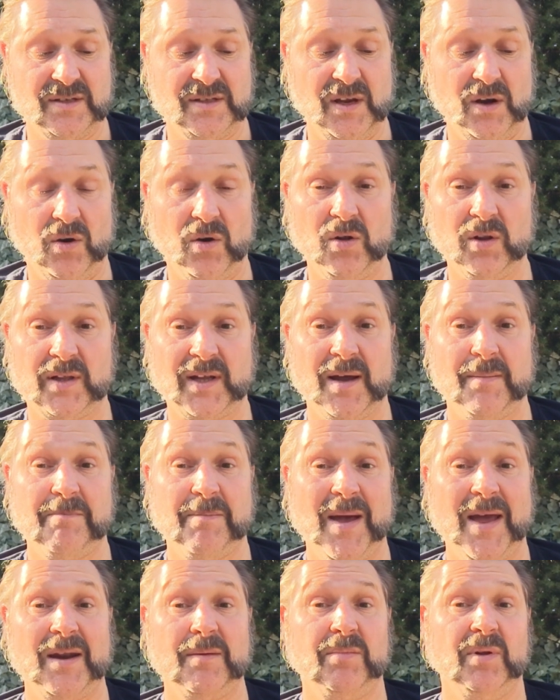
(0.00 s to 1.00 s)
they're all
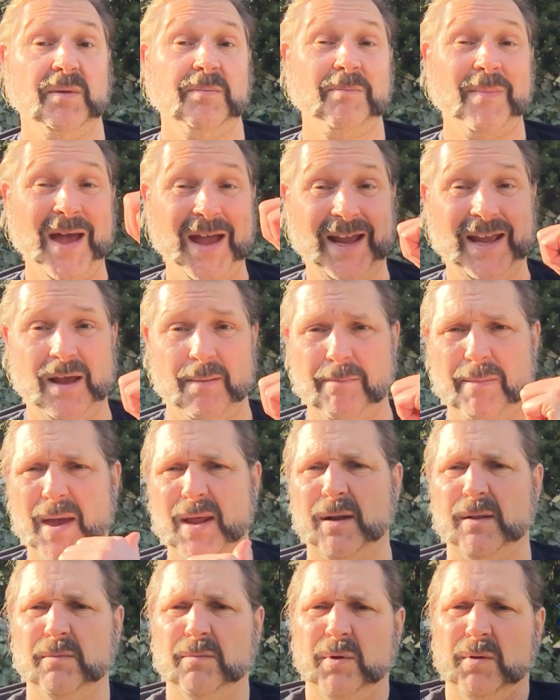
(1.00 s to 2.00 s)
back
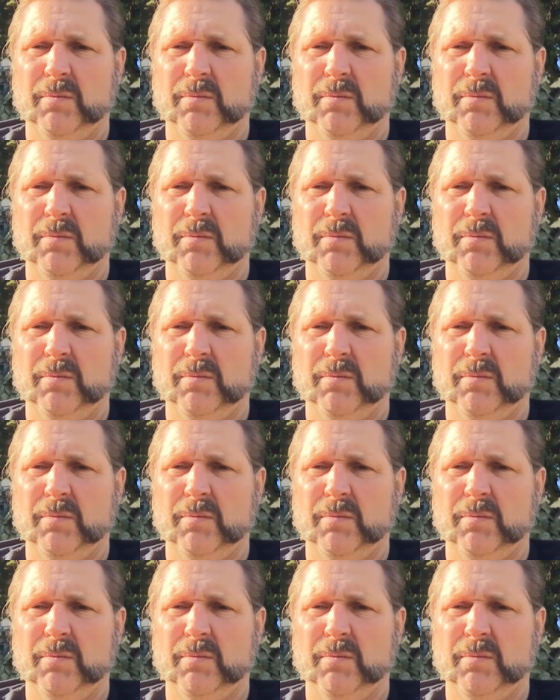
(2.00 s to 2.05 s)
compatible